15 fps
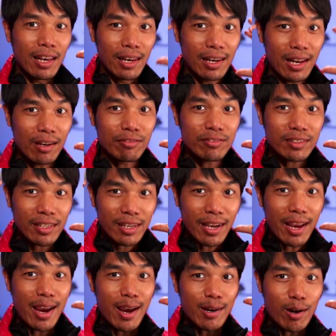left
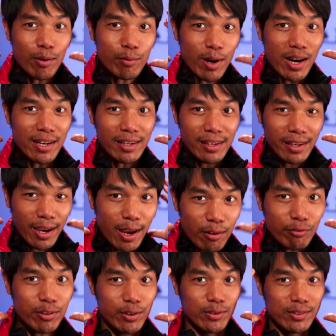and right
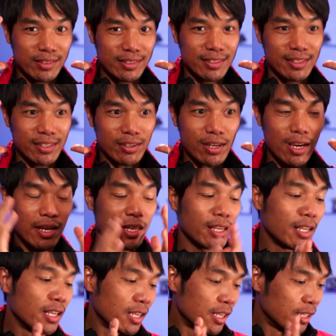headphones, okay?
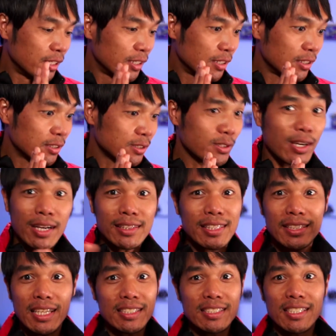So I
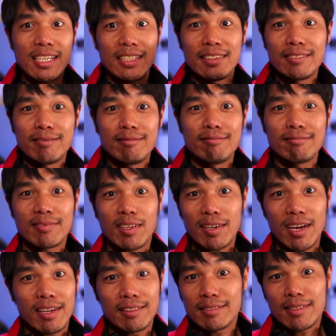think that's it.
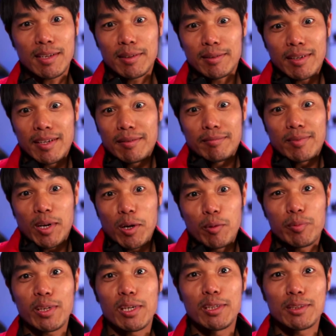Okay, so I
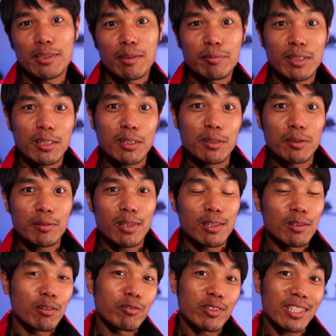hope you learned something new, and
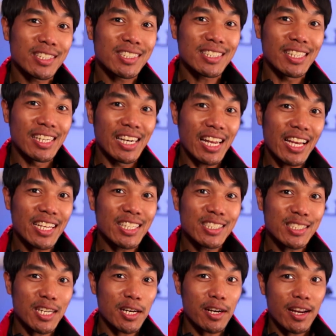don't forget to like,
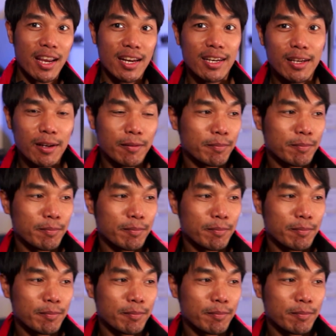share, and